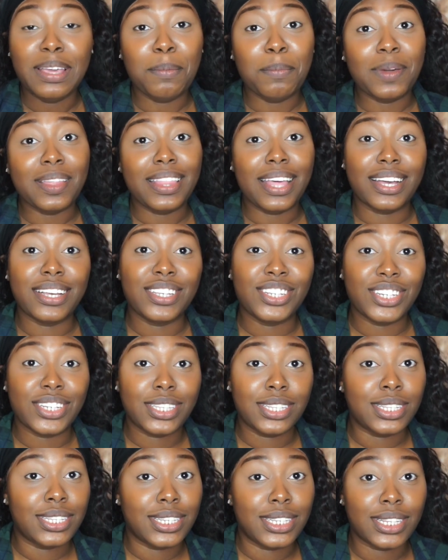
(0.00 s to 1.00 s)
But that's just
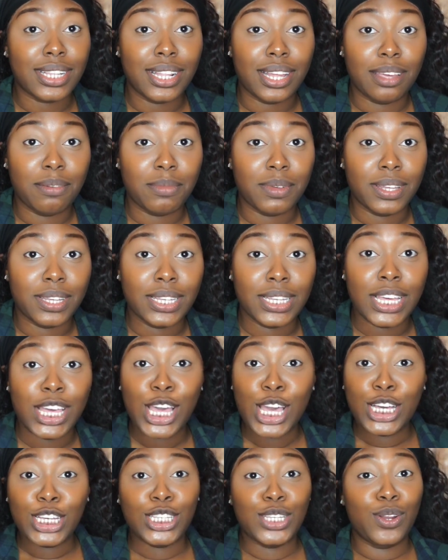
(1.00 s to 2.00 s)
a disclaimer.
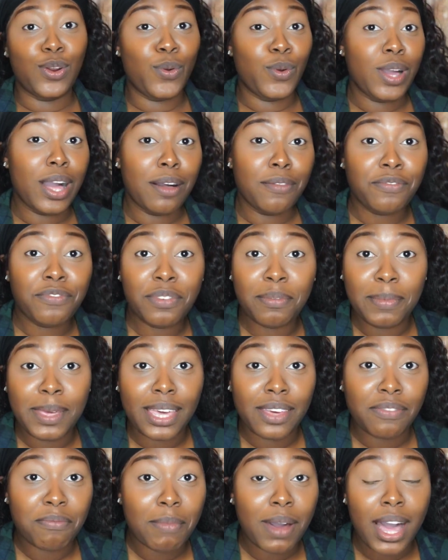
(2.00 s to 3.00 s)
So don't come for me
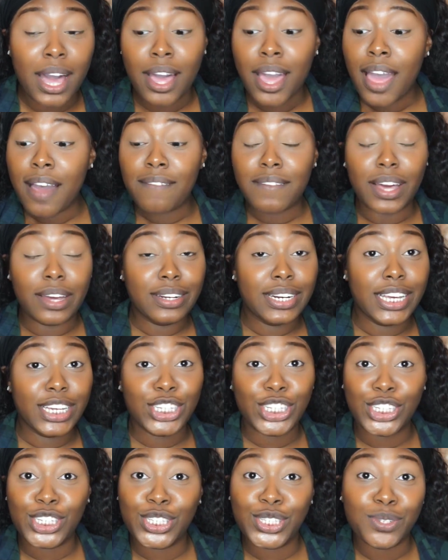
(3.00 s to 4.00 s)
if my
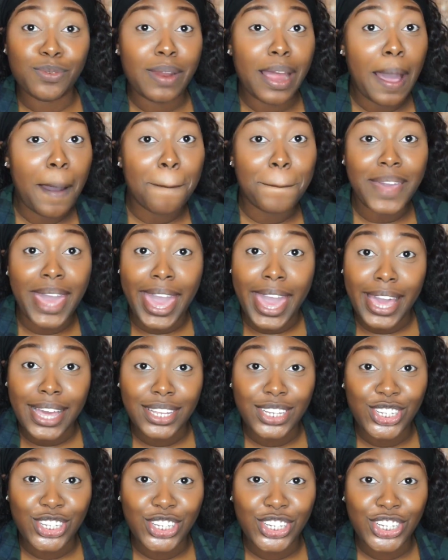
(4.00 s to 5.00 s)
foundation do not
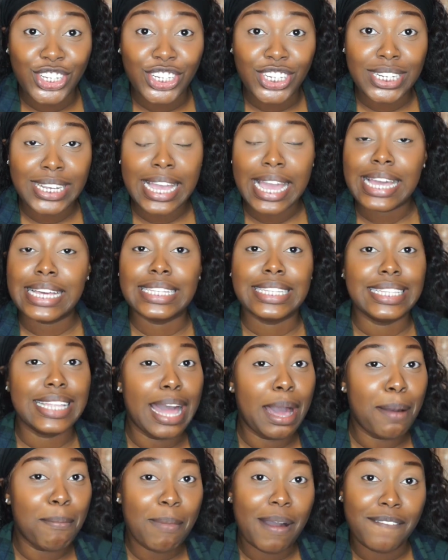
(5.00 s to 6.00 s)
match. It's
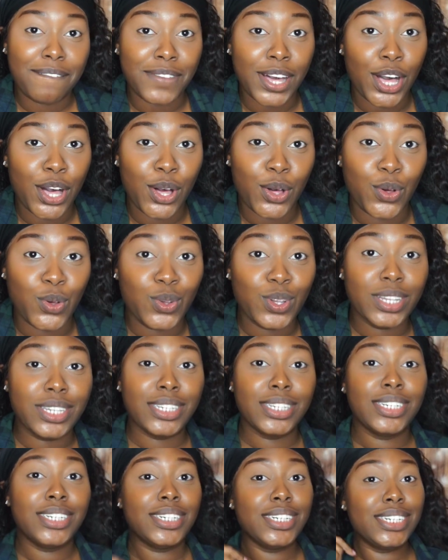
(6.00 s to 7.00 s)
not my fault.
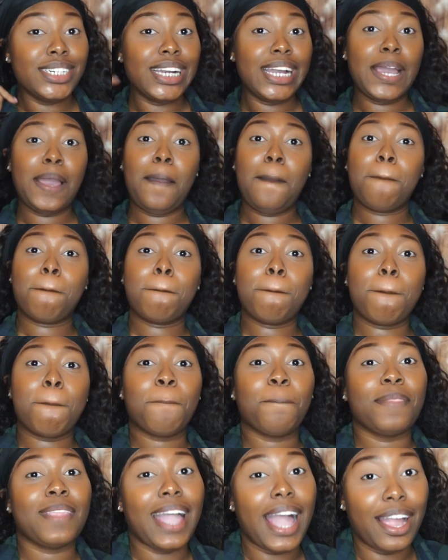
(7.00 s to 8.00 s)

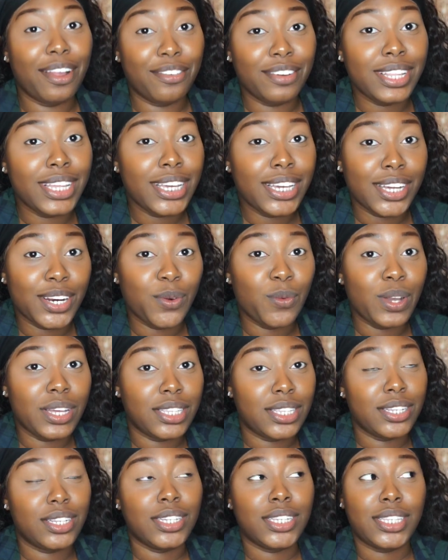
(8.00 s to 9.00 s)
I really could have went
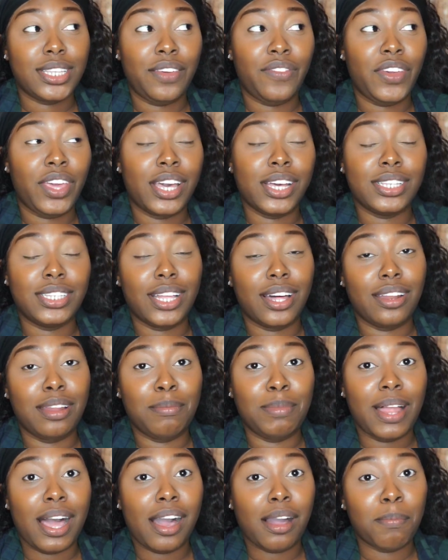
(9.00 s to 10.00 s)
to the CVS down the
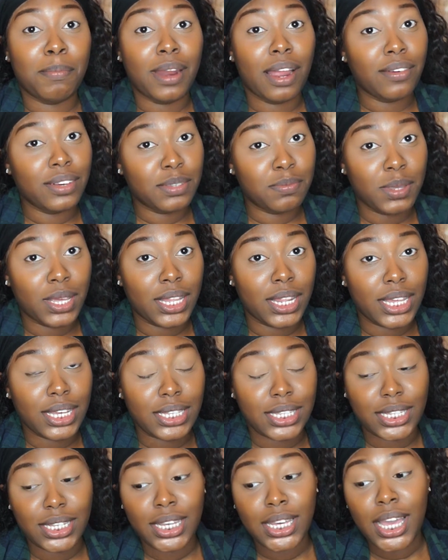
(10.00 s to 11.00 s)
block, but I was being
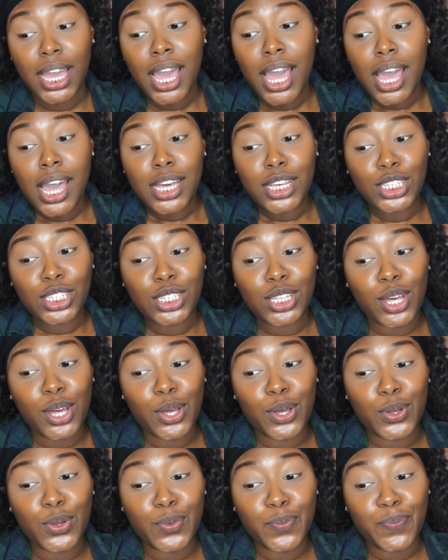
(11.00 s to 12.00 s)
lazy.
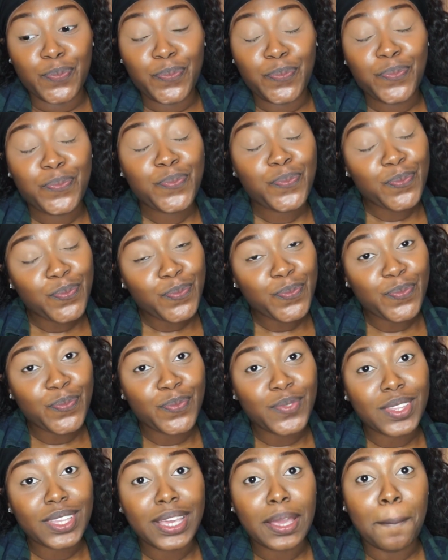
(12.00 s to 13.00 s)
So
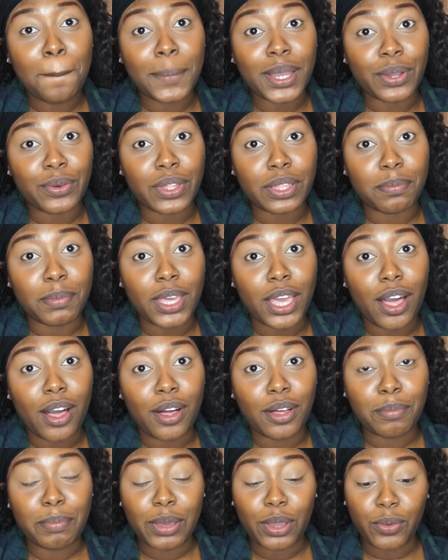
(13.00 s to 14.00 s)
bear with me,
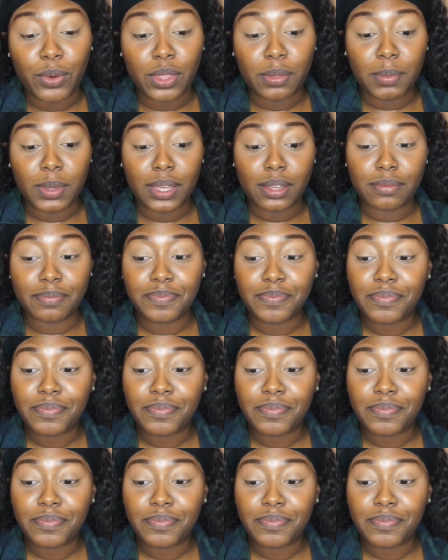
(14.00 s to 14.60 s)
y'all. Bear with me.